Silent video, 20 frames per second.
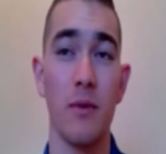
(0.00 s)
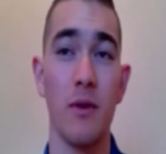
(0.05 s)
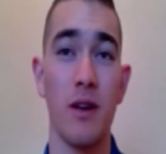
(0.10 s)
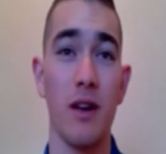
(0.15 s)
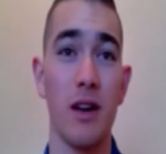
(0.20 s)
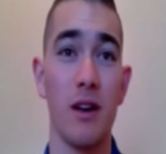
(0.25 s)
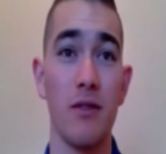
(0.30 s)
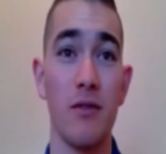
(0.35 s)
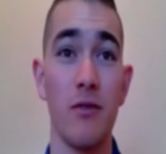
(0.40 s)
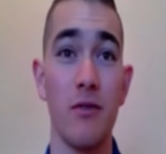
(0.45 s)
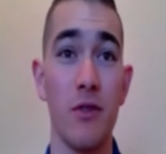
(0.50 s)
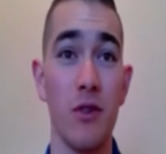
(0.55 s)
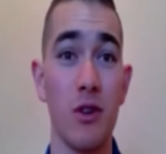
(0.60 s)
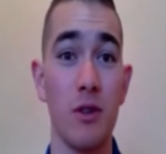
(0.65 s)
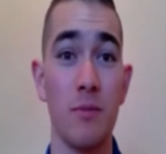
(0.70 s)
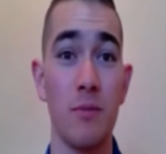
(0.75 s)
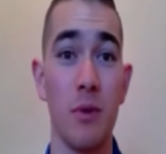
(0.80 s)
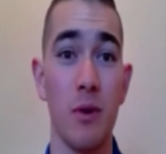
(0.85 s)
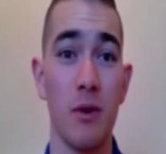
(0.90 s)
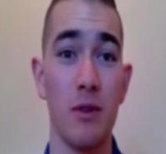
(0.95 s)
a kind of
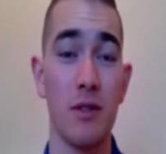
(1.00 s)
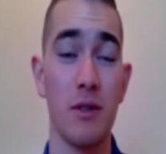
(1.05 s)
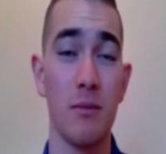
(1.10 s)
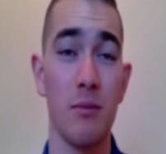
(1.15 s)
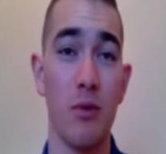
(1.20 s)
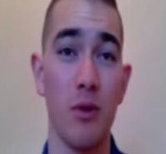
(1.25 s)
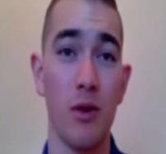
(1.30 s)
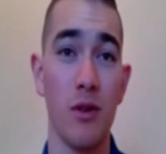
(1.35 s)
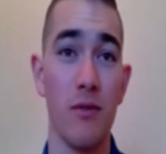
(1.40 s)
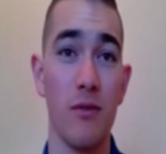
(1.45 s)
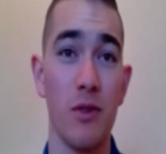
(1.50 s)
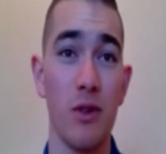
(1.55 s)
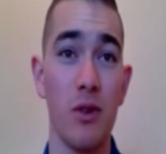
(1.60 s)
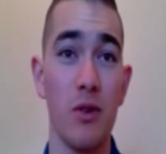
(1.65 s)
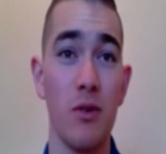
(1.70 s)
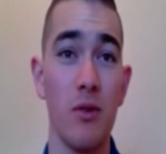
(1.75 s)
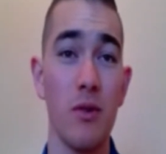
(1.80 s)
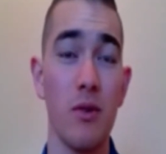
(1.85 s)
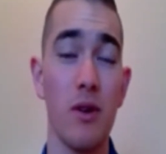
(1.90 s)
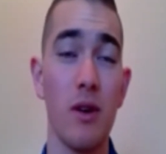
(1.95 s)
first person point of
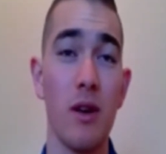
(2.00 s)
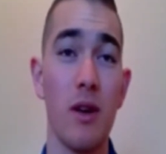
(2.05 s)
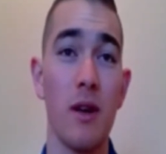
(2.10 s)
view,